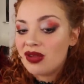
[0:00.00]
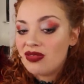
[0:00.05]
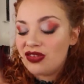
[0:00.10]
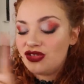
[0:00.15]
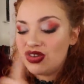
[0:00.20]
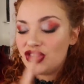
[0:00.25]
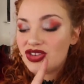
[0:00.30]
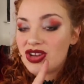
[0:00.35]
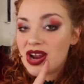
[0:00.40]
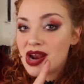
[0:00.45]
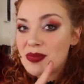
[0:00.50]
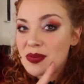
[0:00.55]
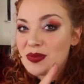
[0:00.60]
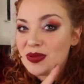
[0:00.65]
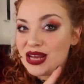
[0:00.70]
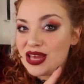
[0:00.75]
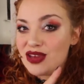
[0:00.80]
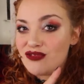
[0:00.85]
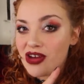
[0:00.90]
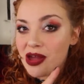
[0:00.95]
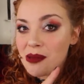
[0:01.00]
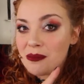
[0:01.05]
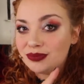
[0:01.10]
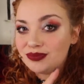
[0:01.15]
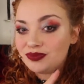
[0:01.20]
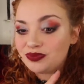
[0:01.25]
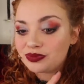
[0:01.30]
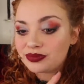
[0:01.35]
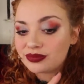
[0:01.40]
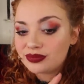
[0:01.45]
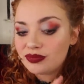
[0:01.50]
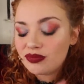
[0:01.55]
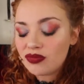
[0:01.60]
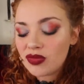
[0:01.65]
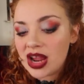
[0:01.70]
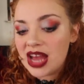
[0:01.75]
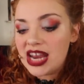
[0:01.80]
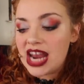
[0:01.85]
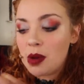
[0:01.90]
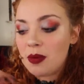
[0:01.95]
They've just done I'm a Believer.
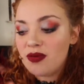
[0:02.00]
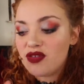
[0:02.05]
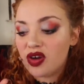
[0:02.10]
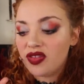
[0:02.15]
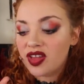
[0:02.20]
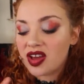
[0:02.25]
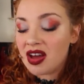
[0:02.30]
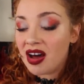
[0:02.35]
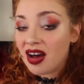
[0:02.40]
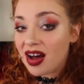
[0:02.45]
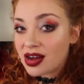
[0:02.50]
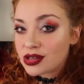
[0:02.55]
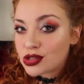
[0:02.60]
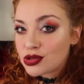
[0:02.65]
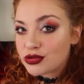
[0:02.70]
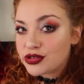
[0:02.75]
And now we've got the cart